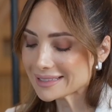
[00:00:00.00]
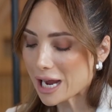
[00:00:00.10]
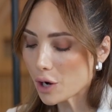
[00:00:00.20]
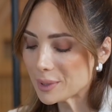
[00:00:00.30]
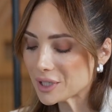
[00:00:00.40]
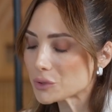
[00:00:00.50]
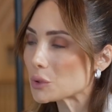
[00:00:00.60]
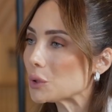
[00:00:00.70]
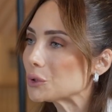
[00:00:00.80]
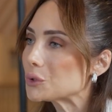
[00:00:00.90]
how big a
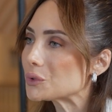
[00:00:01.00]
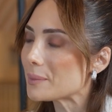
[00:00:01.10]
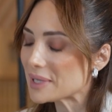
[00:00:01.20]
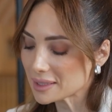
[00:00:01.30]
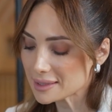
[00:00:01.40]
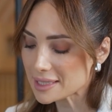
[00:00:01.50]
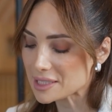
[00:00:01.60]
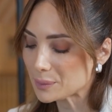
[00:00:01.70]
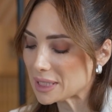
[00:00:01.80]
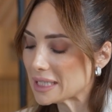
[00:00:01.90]
role do remittances
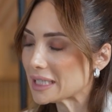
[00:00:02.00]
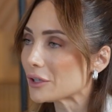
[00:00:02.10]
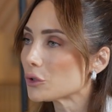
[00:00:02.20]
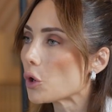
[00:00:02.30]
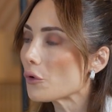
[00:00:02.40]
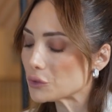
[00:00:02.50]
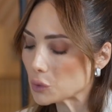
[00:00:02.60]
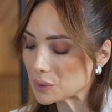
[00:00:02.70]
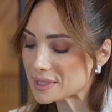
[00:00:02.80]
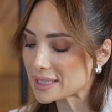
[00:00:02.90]
play in the
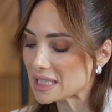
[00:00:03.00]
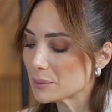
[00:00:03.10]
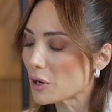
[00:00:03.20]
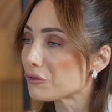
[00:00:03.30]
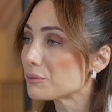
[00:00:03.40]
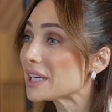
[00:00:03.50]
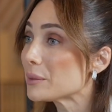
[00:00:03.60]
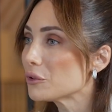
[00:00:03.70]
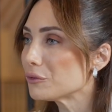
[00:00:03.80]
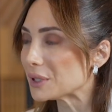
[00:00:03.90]
overall scheme of money
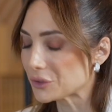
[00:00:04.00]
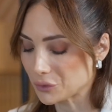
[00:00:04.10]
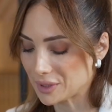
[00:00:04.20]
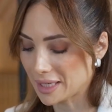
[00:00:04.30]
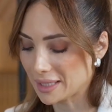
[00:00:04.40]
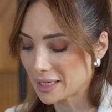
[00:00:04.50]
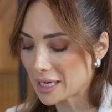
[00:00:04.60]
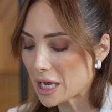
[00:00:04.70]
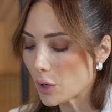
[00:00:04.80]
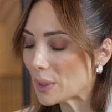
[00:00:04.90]
movement today?
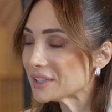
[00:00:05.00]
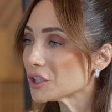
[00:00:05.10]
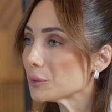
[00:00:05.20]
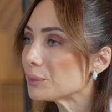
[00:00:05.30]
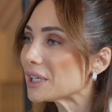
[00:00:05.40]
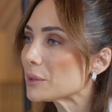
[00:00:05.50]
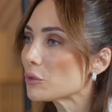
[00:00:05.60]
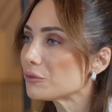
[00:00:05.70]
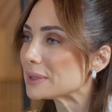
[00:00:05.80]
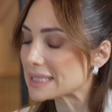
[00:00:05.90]
What top money
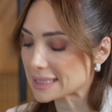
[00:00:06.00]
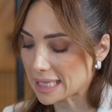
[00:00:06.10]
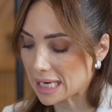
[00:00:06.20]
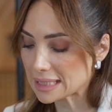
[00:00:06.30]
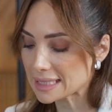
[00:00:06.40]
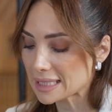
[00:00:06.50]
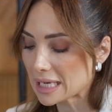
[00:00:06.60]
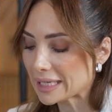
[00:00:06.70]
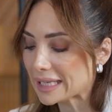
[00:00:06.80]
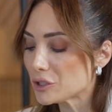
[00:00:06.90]
movement stats
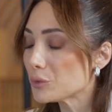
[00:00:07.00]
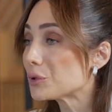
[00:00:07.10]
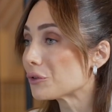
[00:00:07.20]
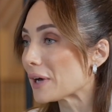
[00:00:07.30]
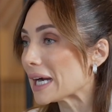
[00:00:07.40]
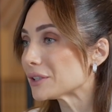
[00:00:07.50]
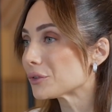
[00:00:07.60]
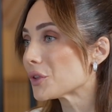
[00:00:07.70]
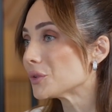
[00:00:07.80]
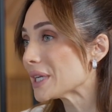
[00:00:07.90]
can you provide for
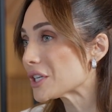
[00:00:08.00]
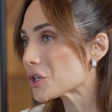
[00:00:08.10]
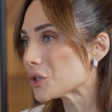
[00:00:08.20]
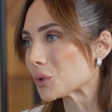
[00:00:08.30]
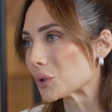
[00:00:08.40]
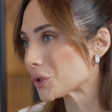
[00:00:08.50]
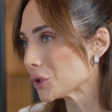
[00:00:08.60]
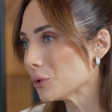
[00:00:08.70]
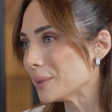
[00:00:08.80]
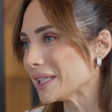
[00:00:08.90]
the region or
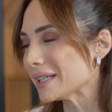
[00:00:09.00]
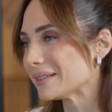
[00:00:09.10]
globally?